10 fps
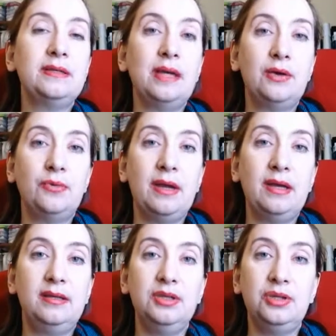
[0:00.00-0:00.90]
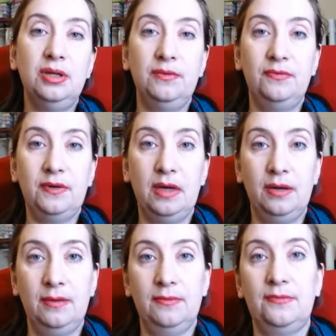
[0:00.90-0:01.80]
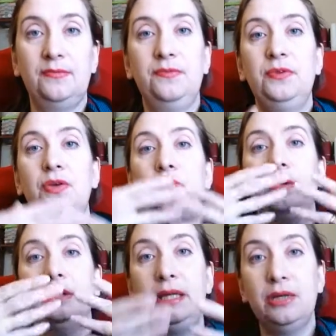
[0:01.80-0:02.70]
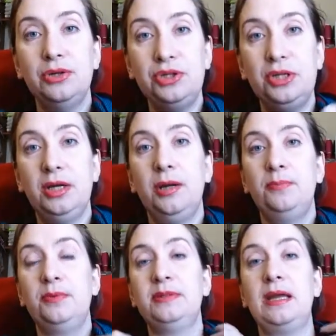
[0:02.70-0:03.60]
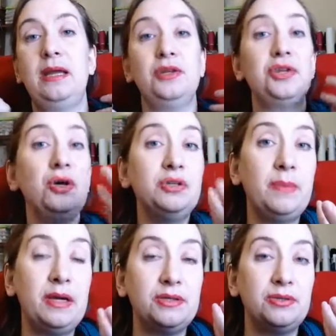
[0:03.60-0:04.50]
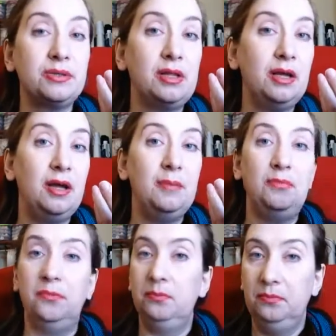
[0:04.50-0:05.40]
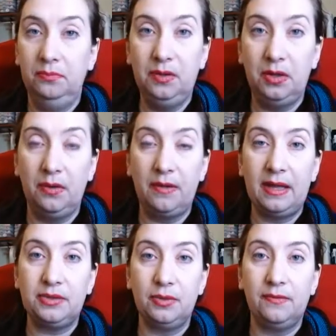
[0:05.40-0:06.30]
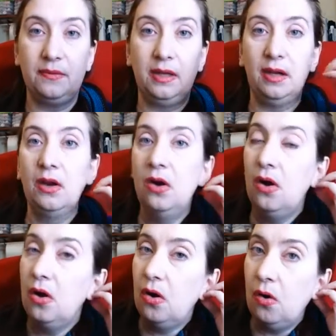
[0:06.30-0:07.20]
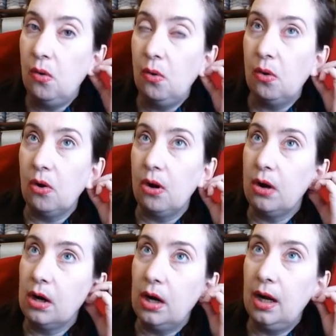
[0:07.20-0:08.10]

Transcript: like recognition of your leadership, say in a Toastmasters club, that sort of thing, or